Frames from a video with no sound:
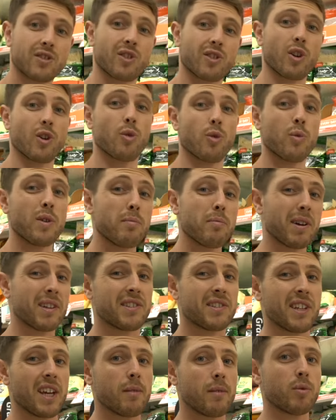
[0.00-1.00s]
So with my
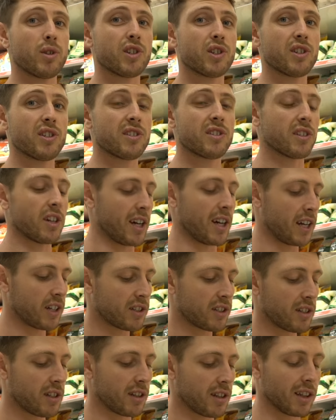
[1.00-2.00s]
sandwiches, I
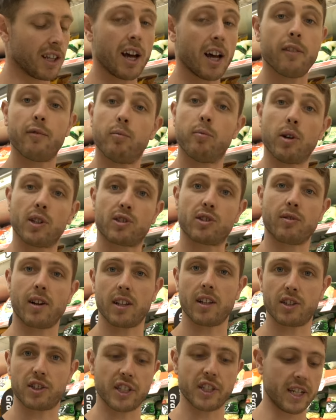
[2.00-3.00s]
actually love
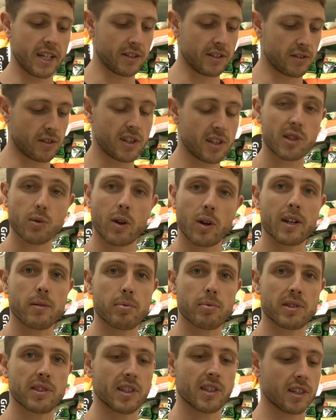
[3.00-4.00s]
mozzarella cheese, and this one in
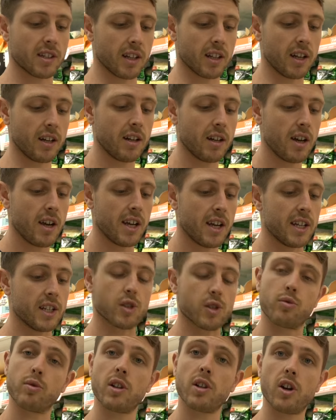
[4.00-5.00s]
particular
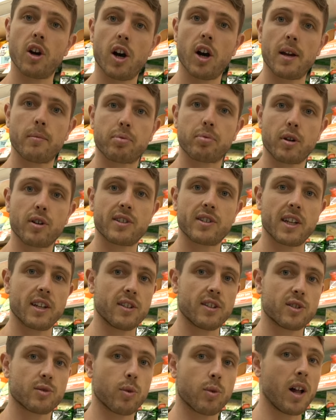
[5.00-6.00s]
is really high in protein
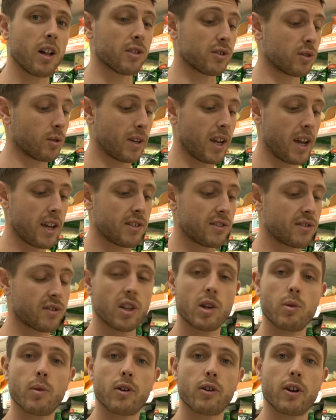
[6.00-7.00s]
as well. So it has
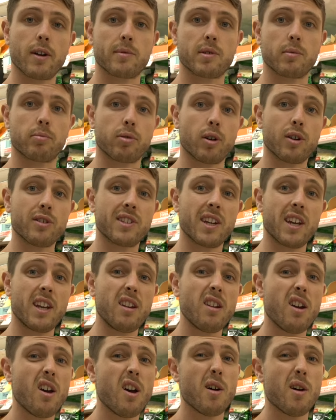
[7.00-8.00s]
31 grams of
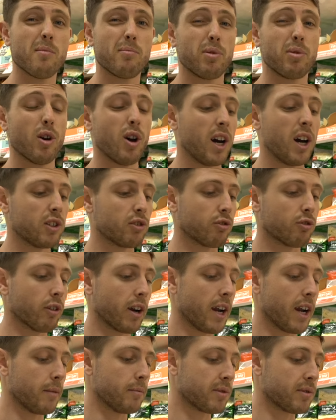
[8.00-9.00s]
protein per 100
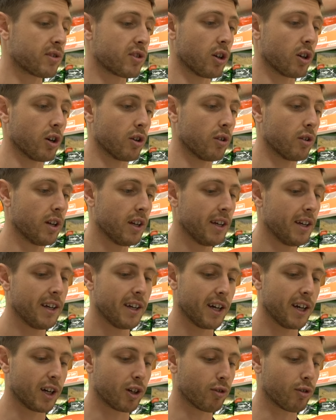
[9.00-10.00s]
grams. So a
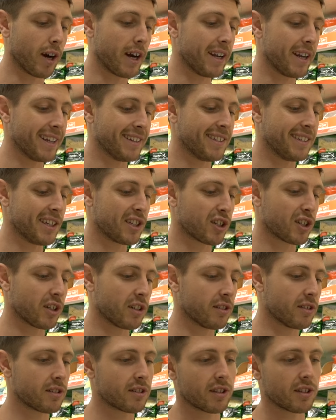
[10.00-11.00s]
great
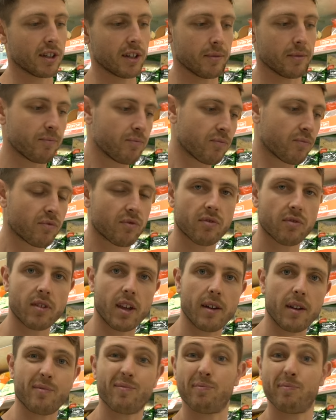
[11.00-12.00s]
addition to a
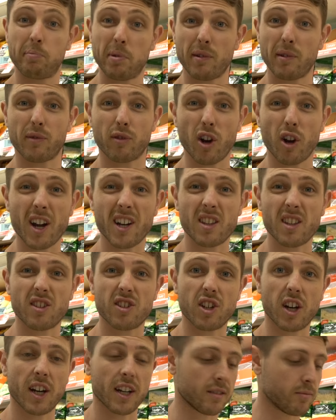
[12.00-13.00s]
bit of variety in the
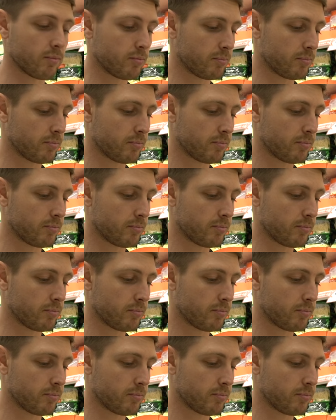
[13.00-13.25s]
diet.